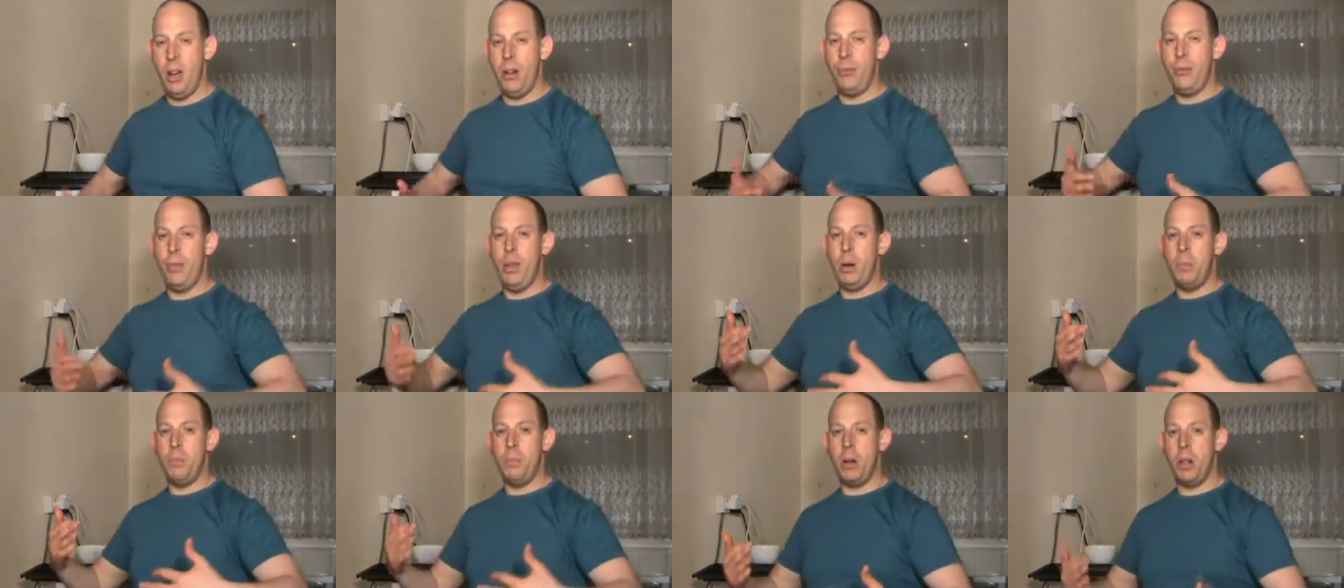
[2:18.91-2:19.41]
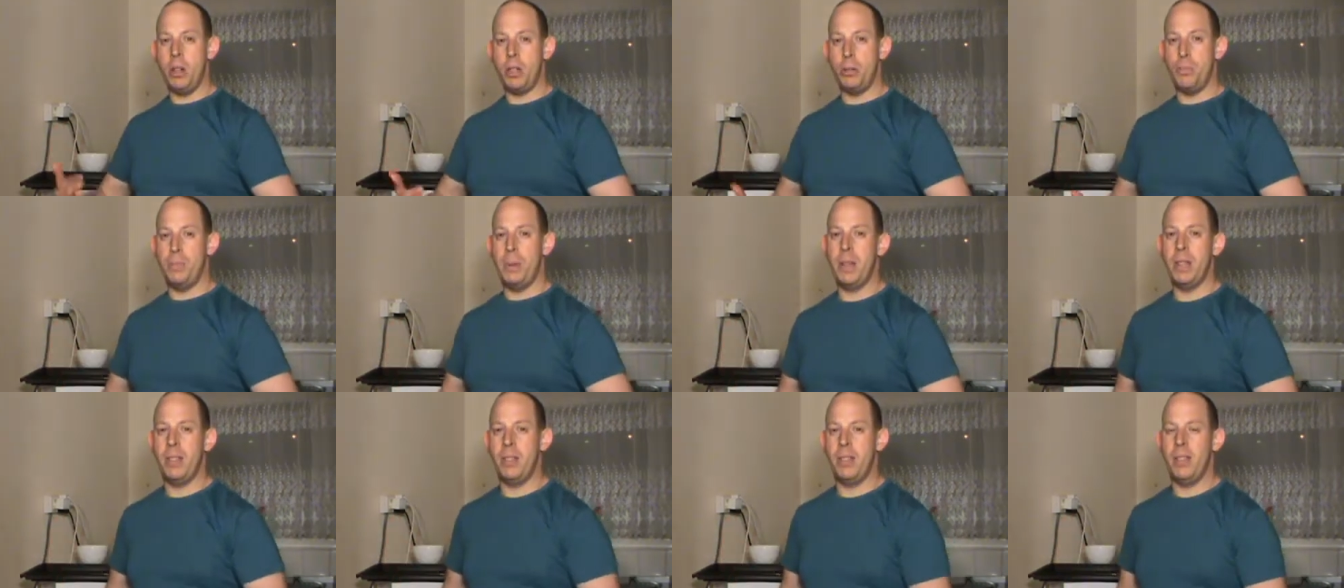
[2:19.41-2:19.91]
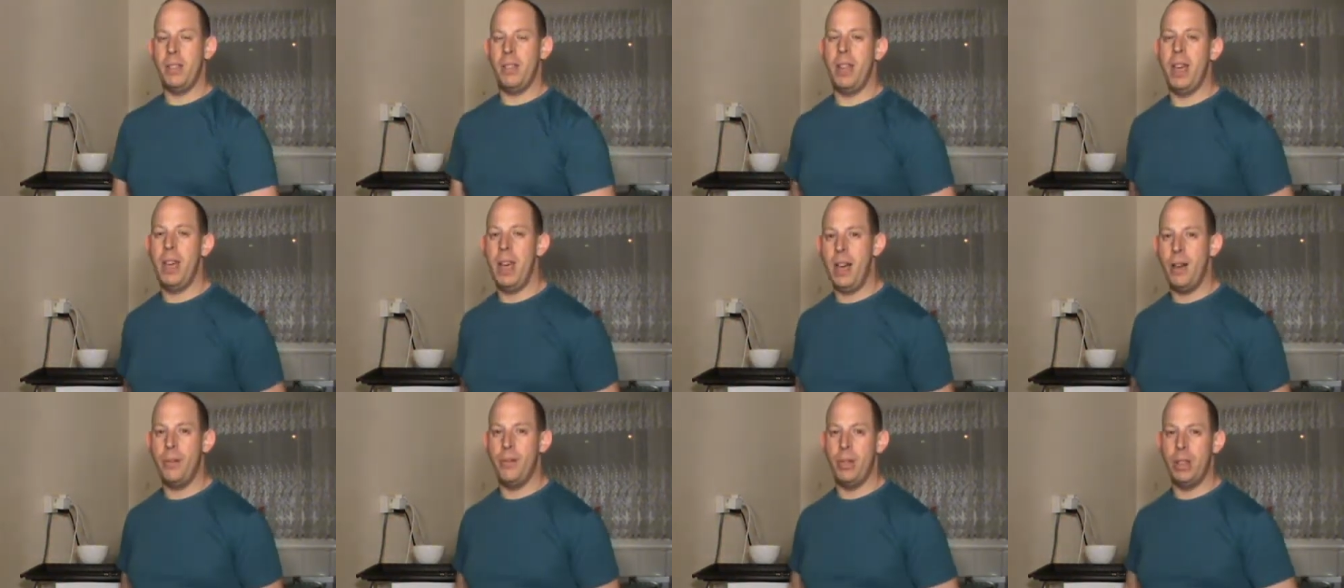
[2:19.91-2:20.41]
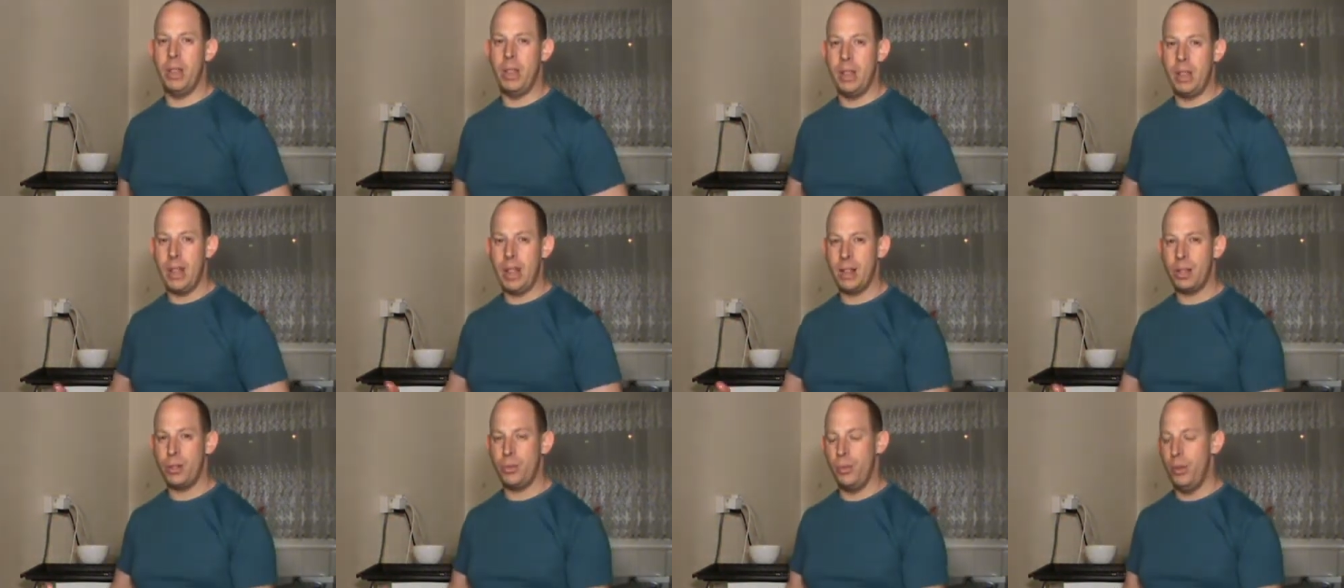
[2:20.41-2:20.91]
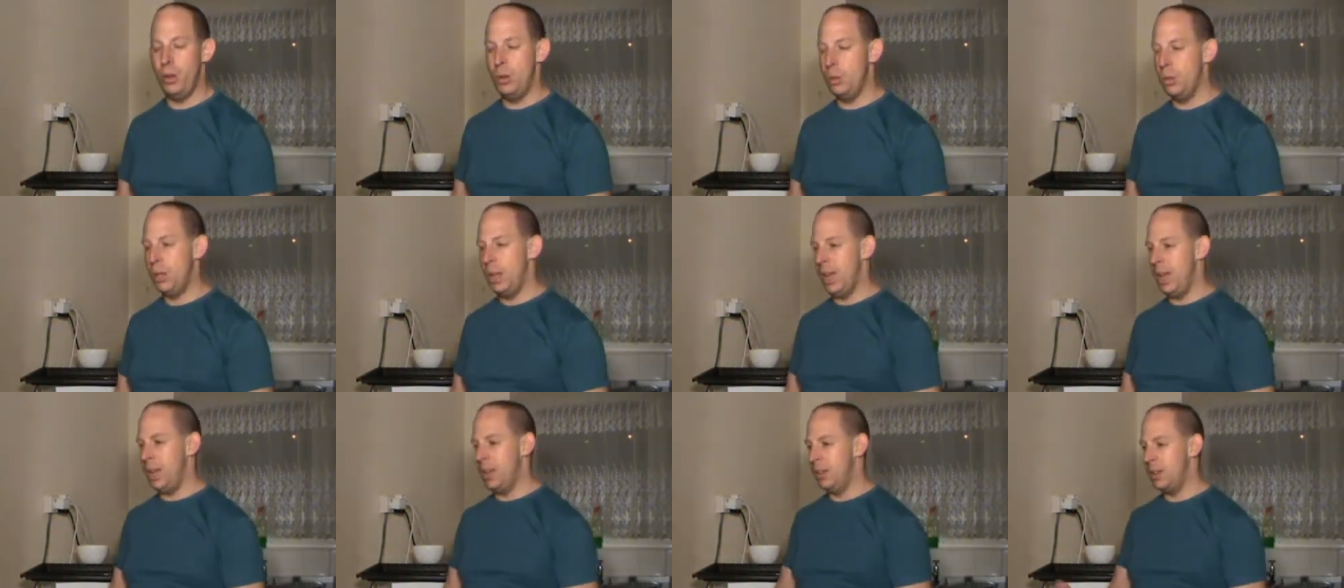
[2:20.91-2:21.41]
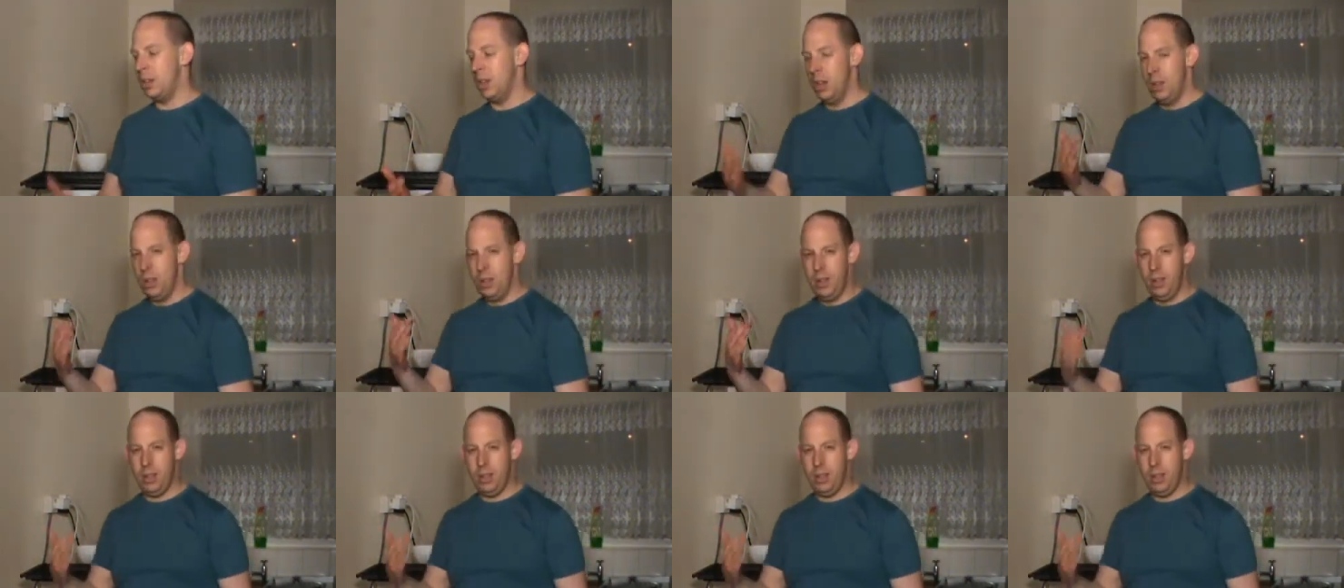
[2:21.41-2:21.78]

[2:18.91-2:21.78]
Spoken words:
I feel much better than I have in the last few days.